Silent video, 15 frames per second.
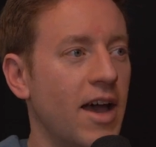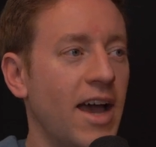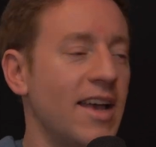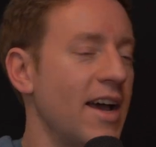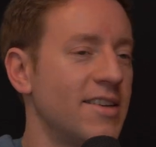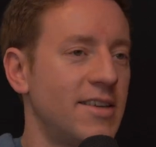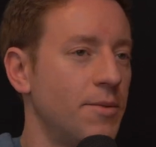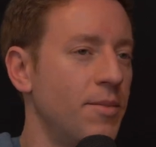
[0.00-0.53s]

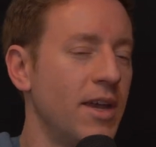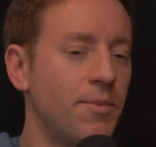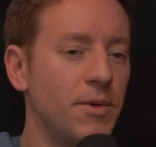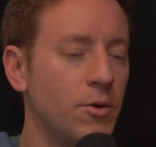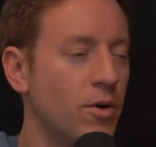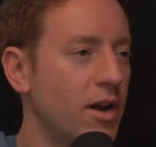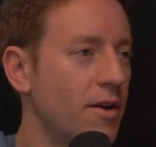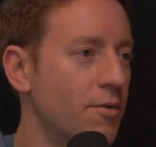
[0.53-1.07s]
I said, make
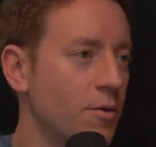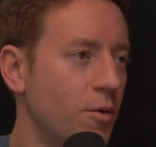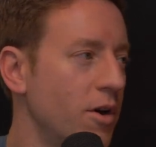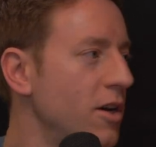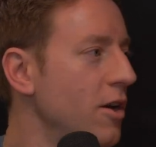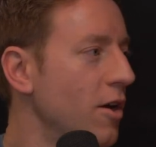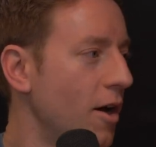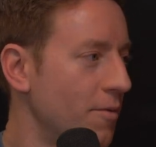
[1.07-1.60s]
me whatever.
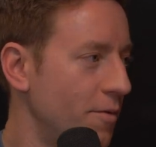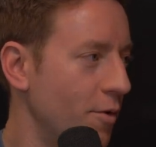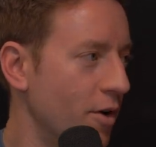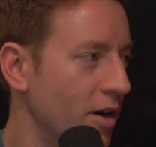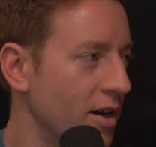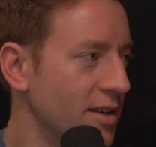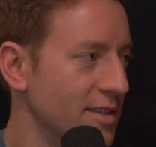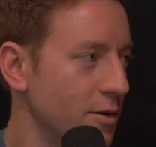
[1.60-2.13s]
What are you up
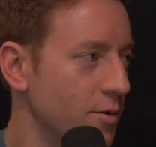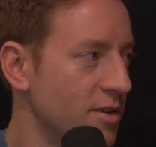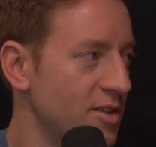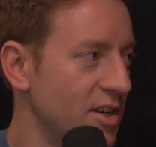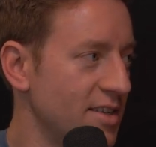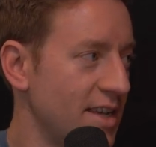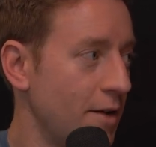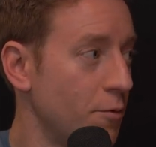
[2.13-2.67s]
for? Because it
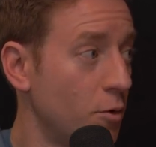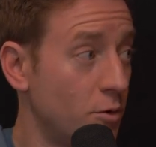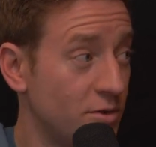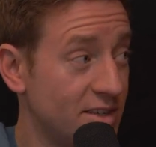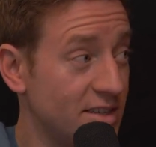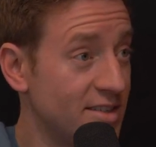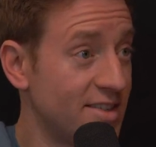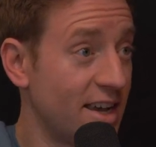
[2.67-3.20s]
was just everyone
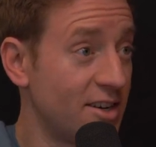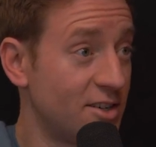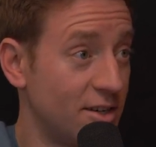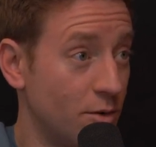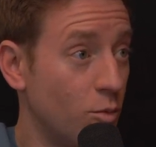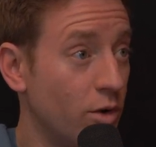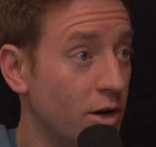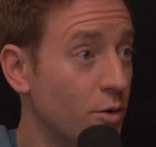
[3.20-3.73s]
was in
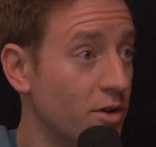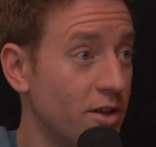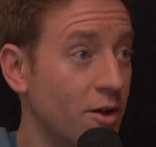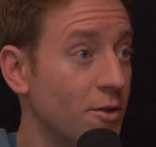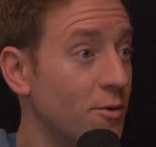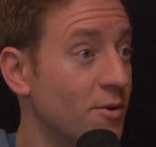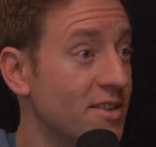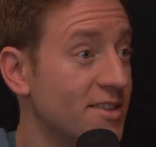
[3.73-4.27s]
session and we were the
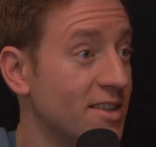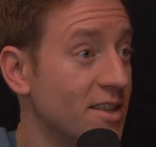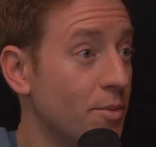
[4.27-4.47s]
only ones